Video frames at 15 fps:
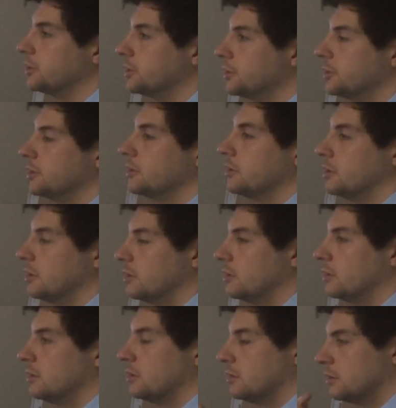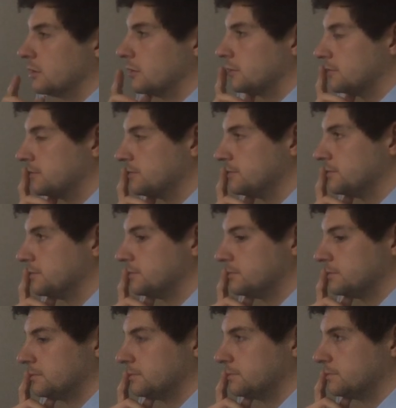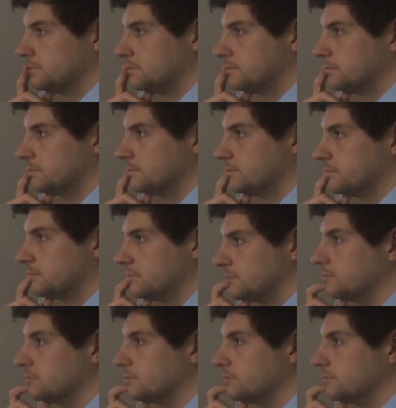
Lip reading: Because maybe they are big company,